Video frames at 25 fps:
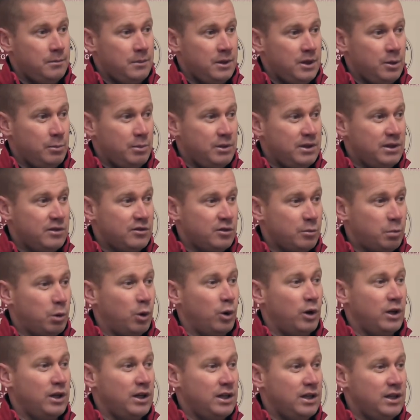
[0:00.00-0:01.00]
He'll be
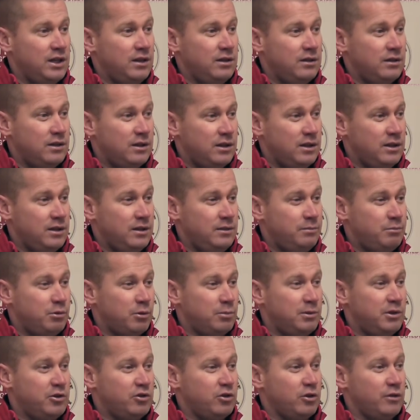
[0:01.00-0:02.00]
disappointed. He
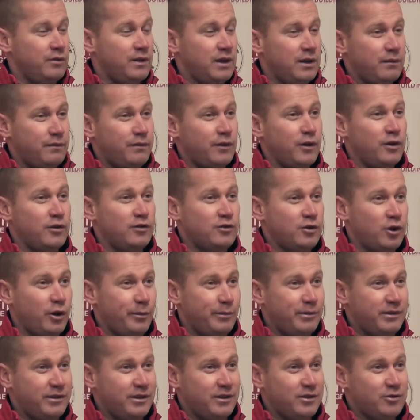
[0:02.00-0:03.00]
probably should have hit it first
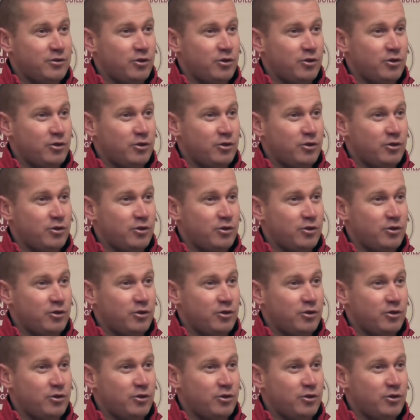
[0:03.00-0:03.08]
time instead